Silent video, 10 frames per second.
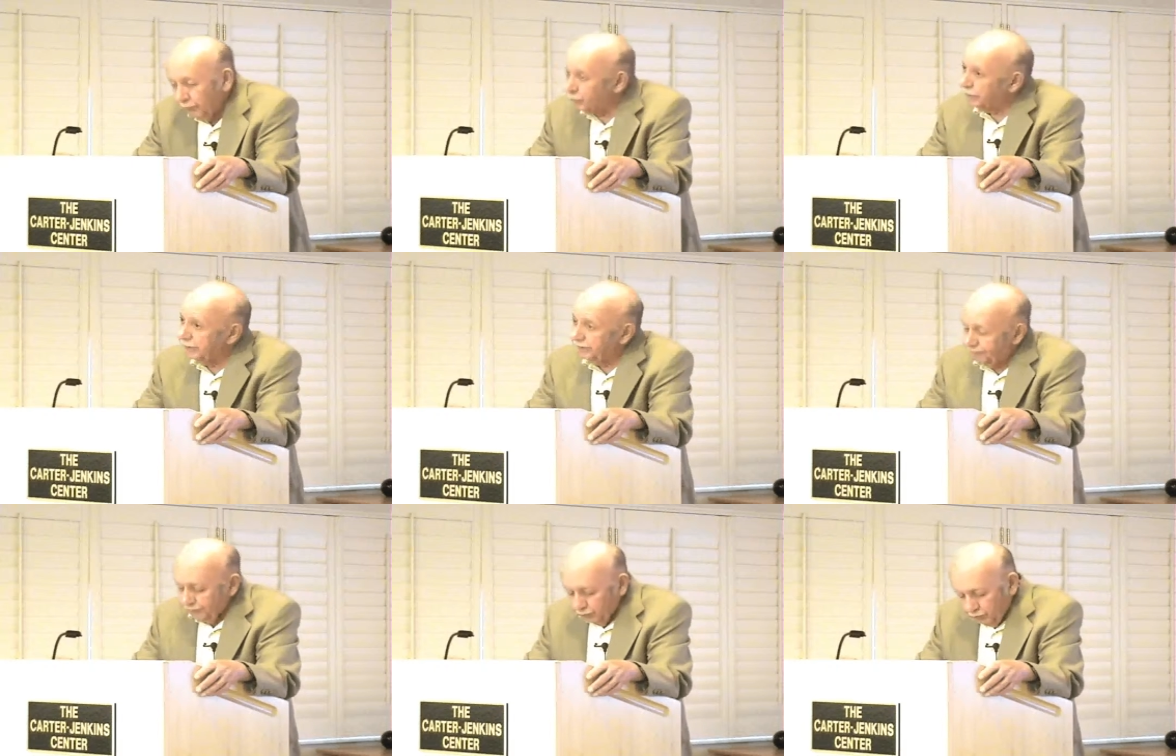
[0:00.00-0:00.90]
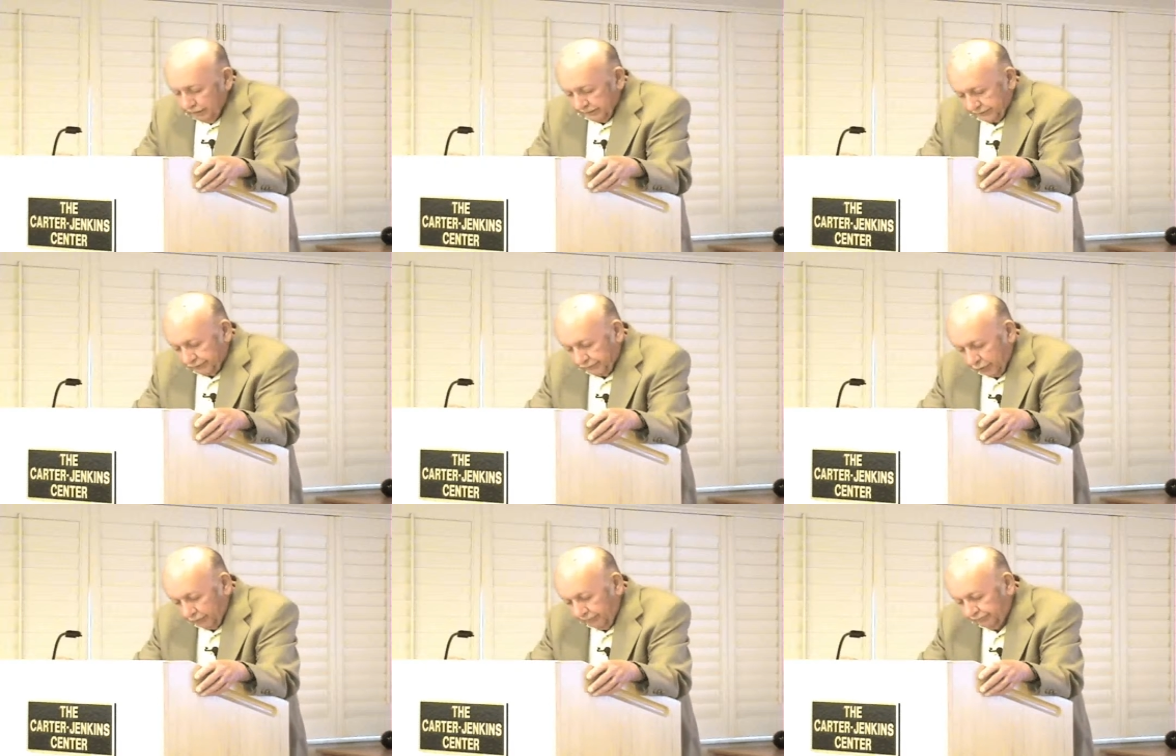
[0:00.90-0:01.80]
Within a few weeks,
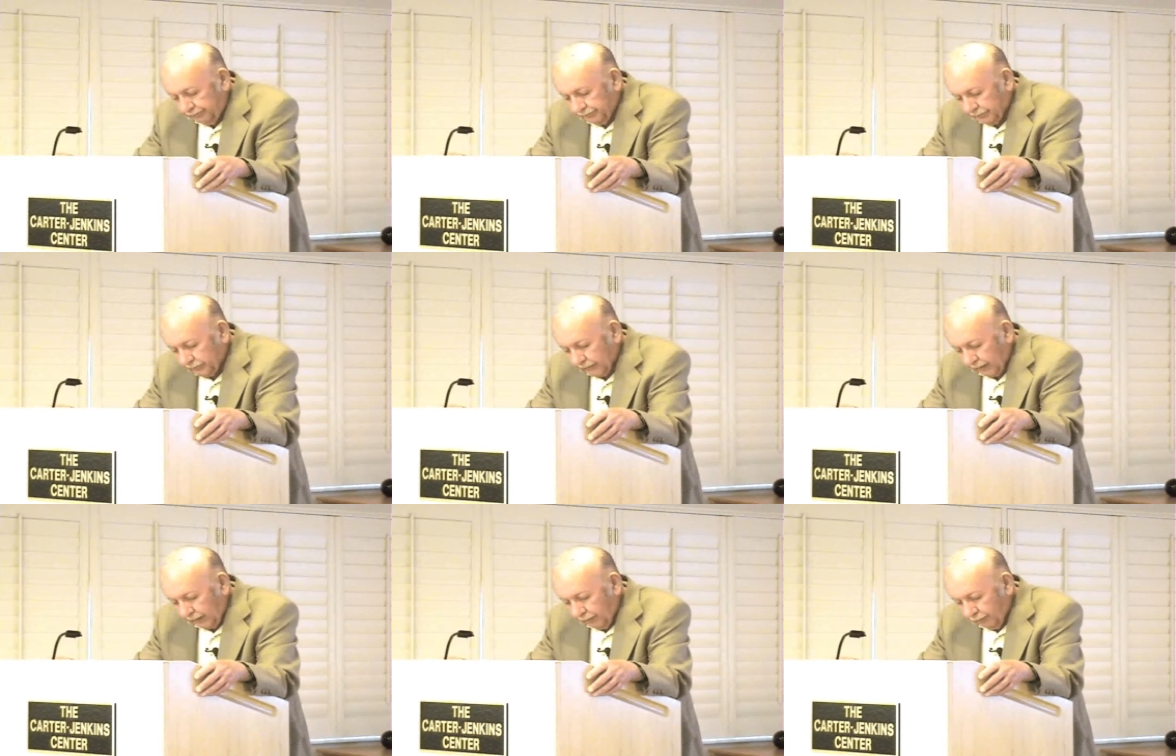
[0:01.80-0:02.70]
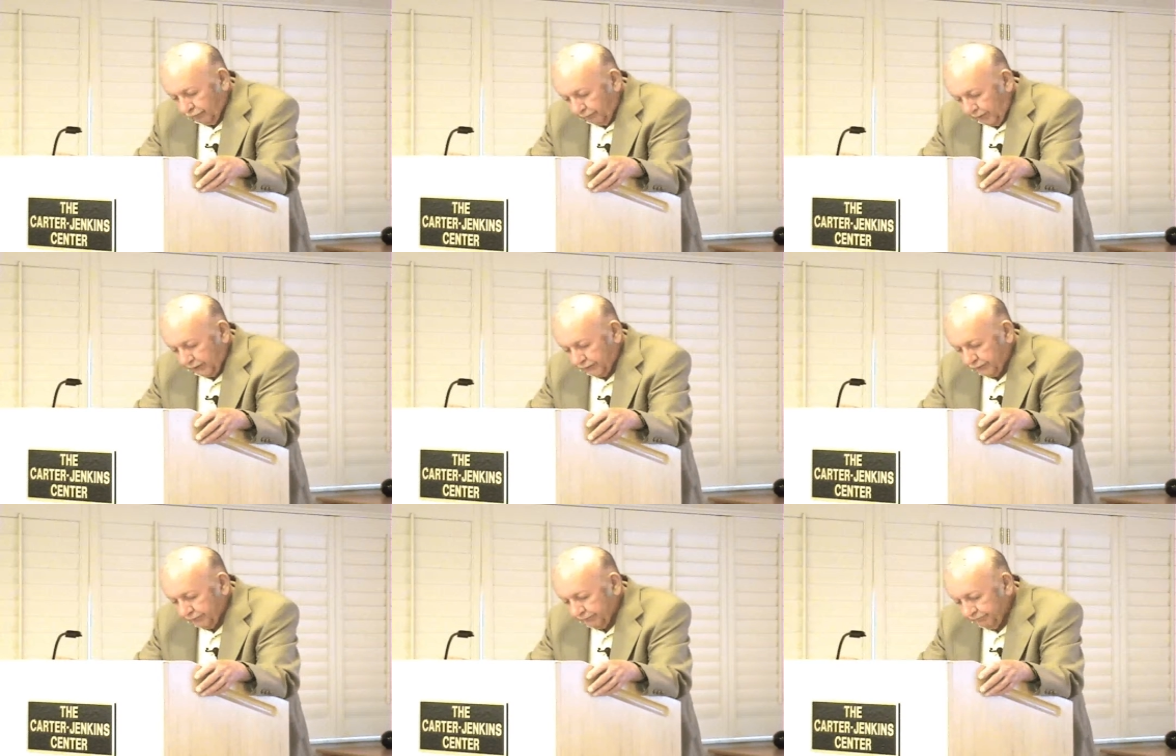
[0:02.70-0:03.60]
though, of
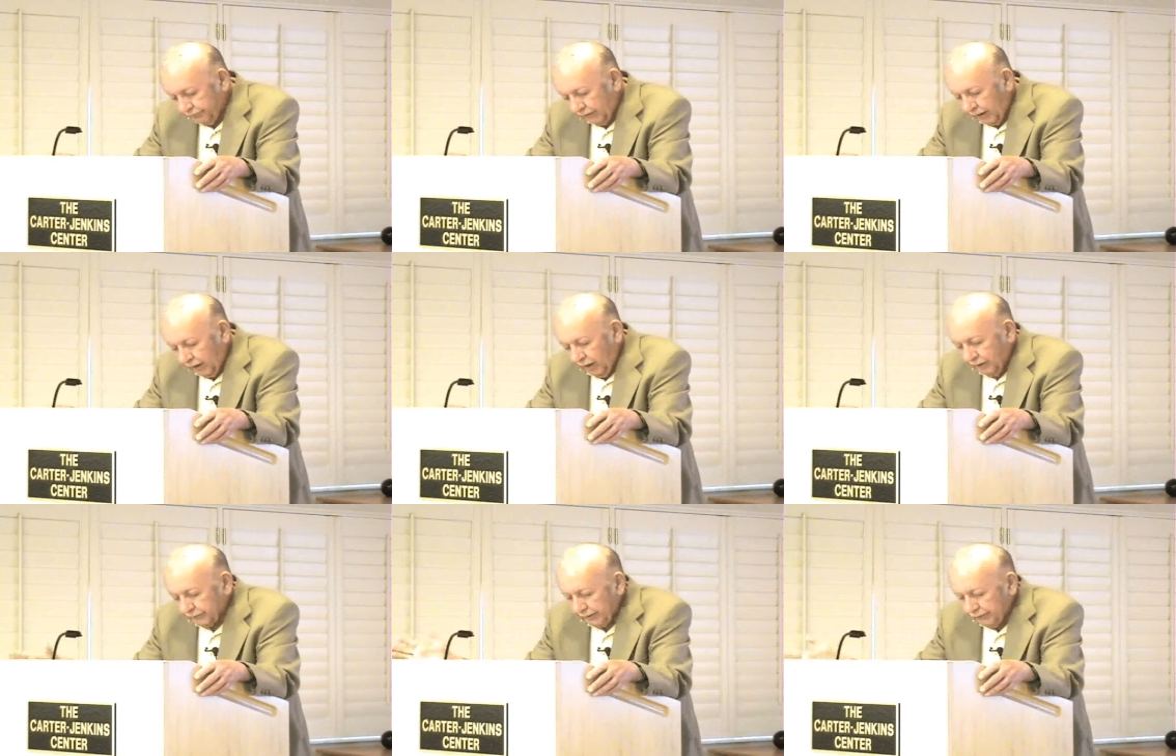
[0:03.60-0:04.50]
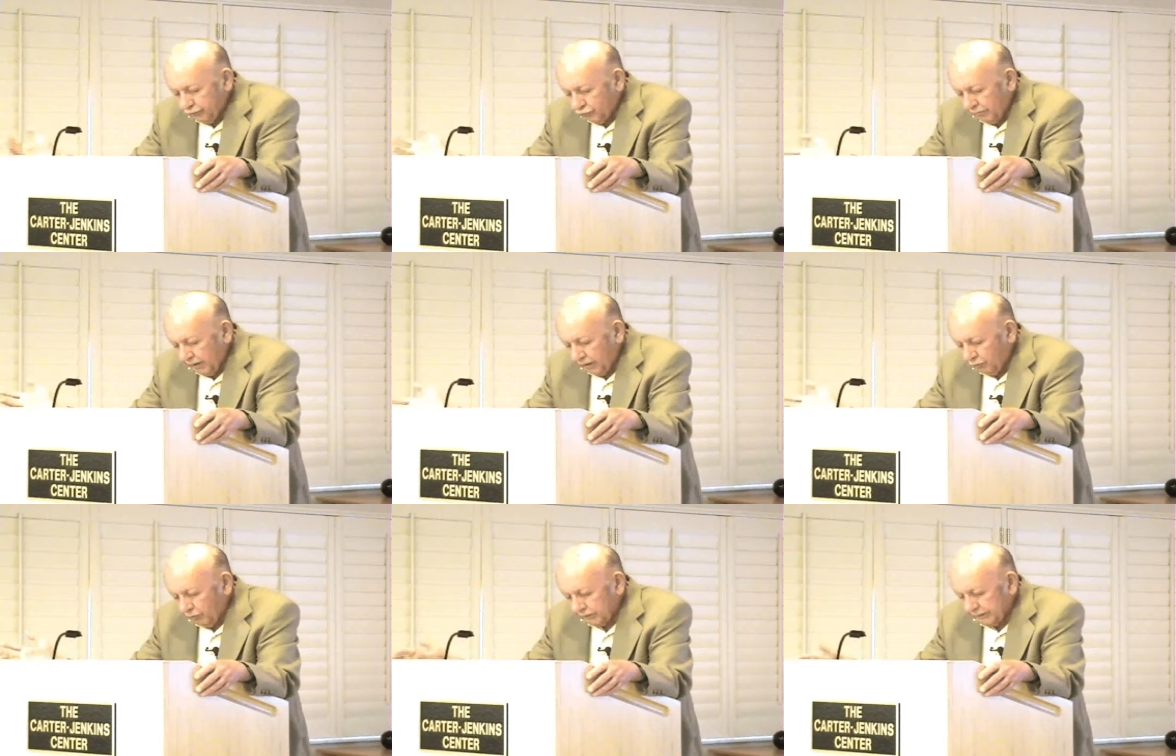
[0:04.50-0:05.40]
birth, there is somewhat
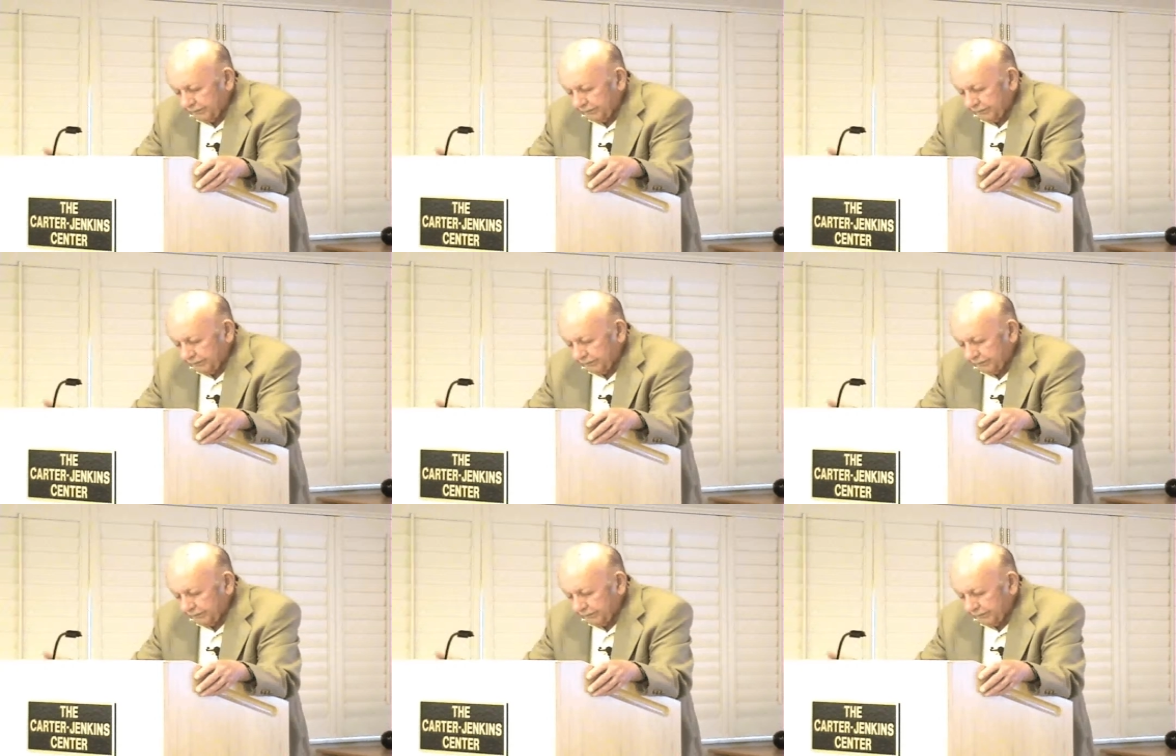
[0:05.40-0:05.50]
what